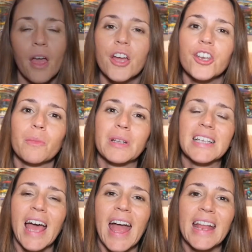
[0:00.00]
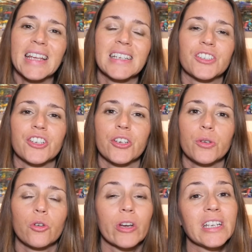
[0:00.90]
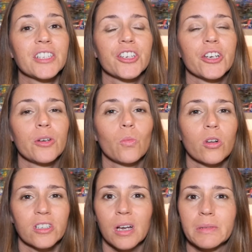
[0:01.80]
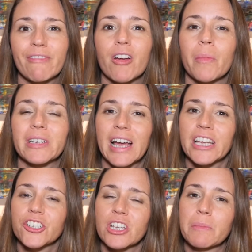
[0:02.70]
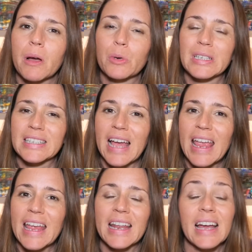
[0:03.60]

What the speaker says: Number 10 is to look into what types of accommodation you might want to stay in,